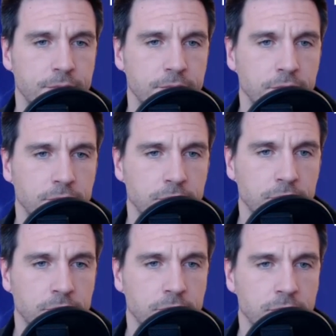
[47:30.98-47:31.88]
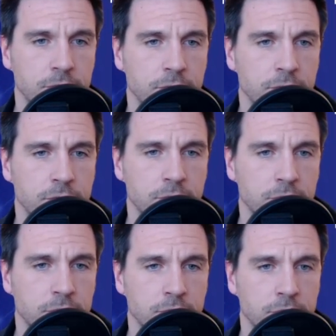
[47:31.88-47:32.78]

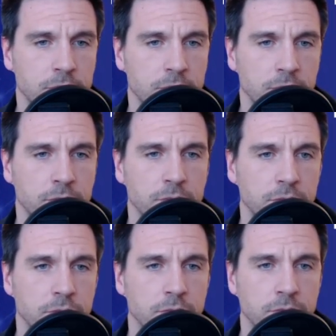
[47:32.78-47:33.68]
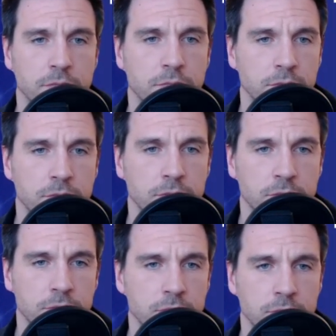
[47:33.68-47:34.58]

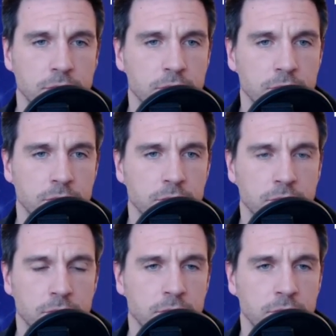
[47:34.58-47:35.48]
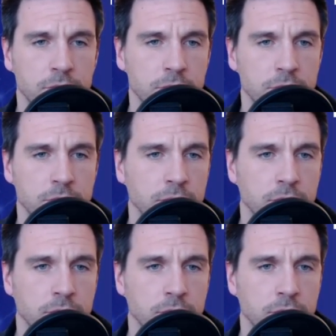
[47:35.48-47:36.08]
No words are spoken by the person on screen.